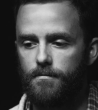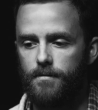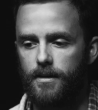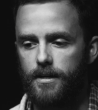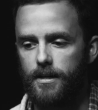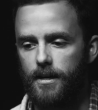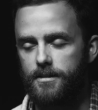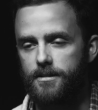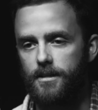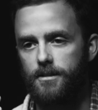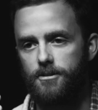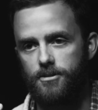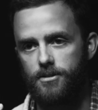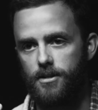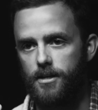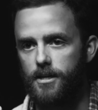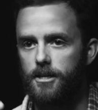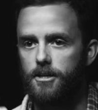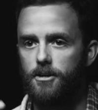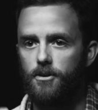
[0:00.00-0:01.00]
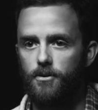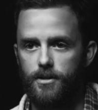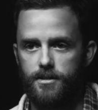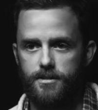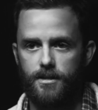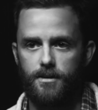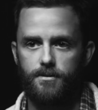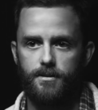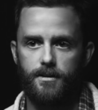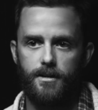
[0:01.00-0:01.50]
like I said, there's a lot of
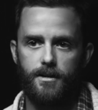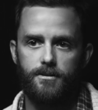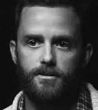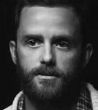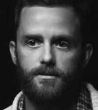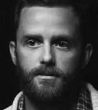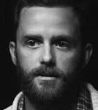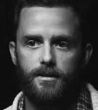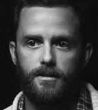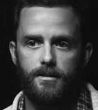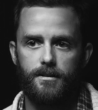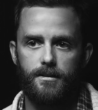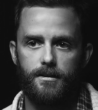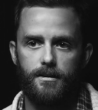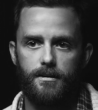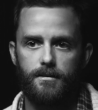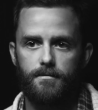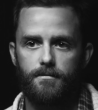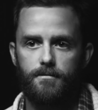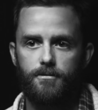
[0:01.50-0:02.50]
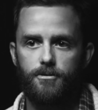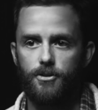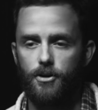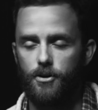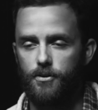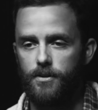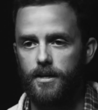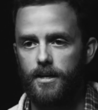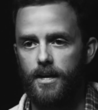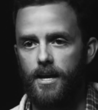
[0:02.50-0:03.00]
noise out there in the
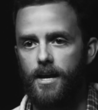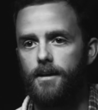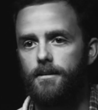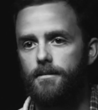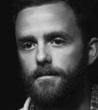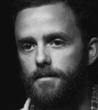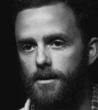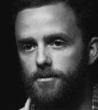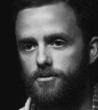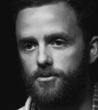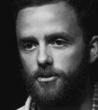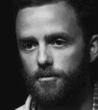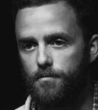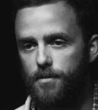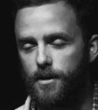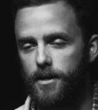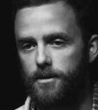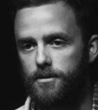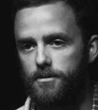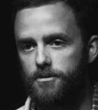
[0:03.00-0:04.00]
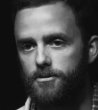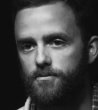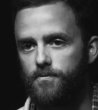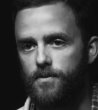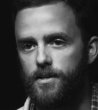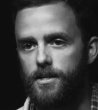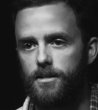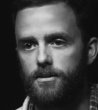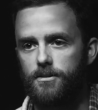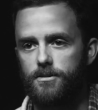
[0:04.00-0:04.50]
clothing and outdoor apparel
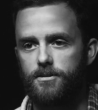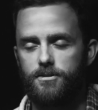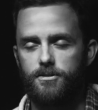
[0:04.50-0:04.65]
spheres.